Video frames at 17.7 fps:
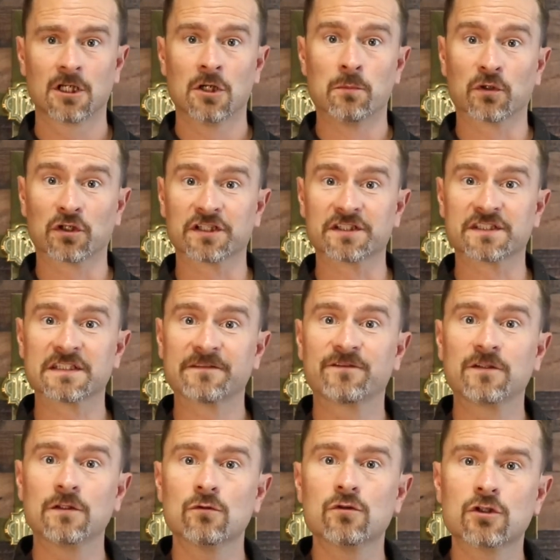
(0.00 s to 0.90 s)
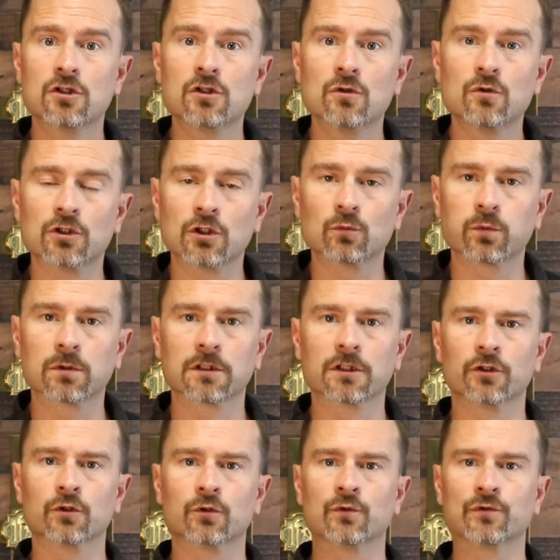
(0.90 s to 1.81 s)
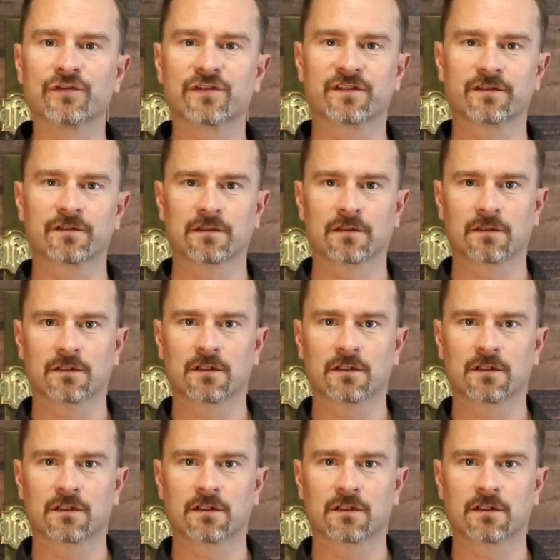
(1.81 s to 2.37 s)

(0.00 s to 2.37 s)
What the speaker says: Because if you do, you will lose.